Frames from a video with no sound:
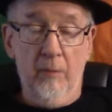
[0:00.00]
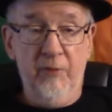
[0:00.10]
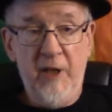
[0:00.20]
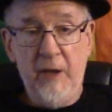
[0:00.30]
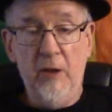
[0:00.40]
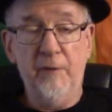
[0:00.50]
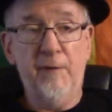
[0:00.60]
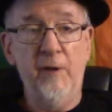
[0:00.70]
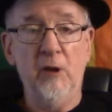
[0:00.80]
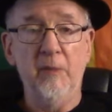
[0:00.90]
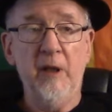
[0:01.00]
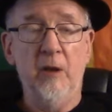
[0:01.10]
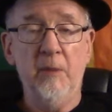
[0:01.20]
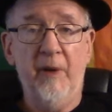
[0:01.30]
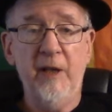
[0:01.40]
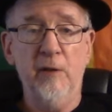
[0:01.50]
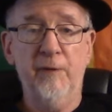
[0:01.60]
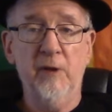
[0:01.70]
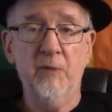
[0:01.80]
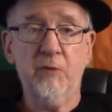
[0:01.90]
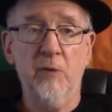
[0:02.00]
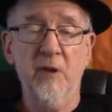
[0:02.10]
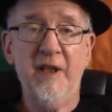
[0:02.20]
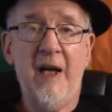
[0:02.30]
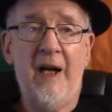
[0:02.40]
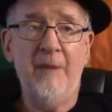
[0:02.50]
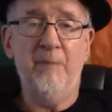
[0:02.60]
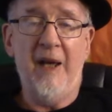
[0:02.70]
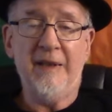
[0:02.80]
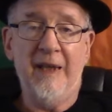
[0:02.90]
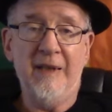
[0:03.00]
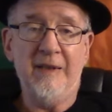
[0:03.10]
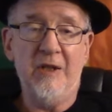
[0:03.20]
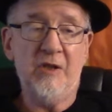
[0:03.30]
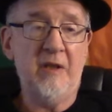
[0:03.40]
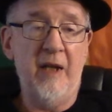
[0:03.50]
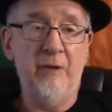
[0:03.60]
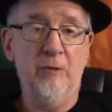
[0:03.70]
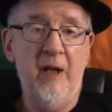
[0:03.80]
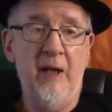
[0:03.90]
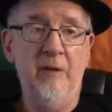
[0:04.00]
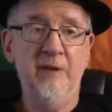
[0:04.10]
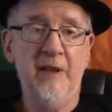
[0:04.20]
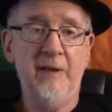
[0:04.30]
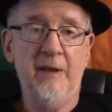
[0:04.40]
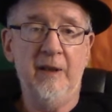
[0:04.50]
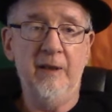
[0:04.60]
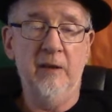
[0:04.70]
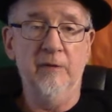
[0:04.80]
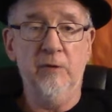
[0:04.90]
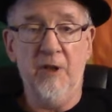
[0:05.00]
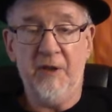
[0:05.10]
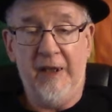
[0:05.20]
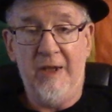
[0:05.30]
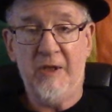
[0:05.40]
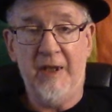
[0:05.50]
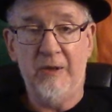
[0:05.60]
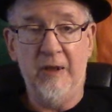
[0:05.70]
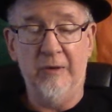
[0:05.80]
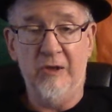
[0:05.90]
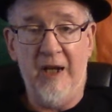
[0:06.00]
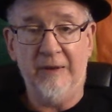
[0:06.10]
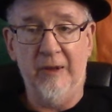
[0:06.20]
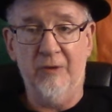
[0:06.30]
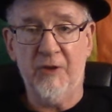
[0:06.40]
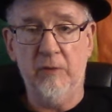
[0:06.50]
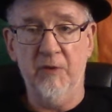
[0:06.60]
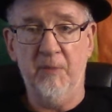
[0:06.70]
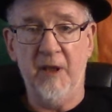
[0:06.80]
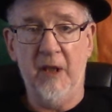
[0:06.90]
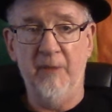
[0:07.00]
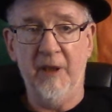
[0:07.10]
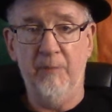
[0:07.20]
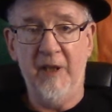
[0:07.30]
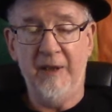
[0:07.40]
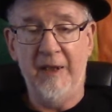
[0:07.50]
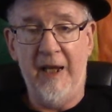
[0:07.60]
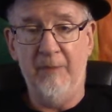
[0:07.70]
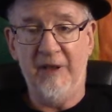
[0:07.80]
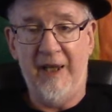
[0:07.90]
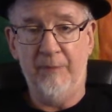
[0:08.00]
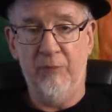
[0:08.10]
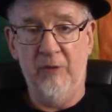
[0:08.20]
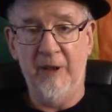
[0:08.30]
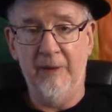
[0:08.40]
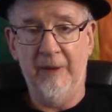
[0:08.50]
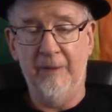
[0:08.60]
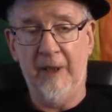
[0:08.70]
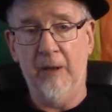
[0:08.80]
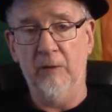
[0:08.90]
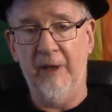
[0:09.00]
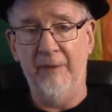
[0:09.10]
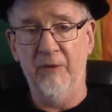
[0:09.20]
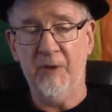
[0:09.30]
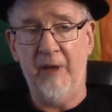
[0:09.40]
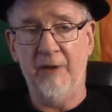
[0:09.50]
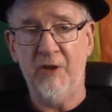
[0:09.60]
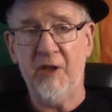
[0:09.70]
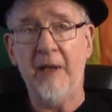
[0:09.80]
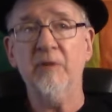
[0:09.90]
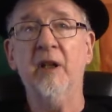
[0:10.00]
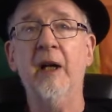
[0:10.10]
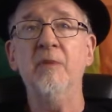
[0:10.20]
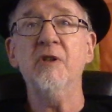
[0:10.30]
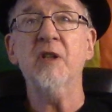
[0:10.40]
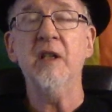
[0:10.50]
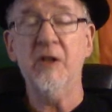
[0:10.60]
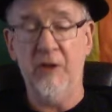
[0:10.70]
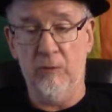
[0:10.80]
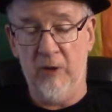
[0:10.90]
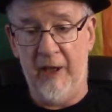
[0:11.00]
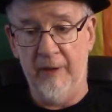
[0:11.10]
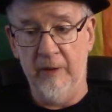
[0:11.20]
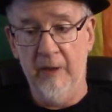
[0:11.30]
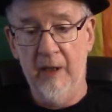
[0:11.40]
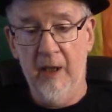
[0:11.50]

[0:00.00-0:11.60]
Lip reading: Pretty good film. You know, the biker films were really hot back then, and they stayed around. And, you know, of course, like I said, you know, Jack Nicholson was becoming a big name at that point. You know, it was around the same time as Easy Rider.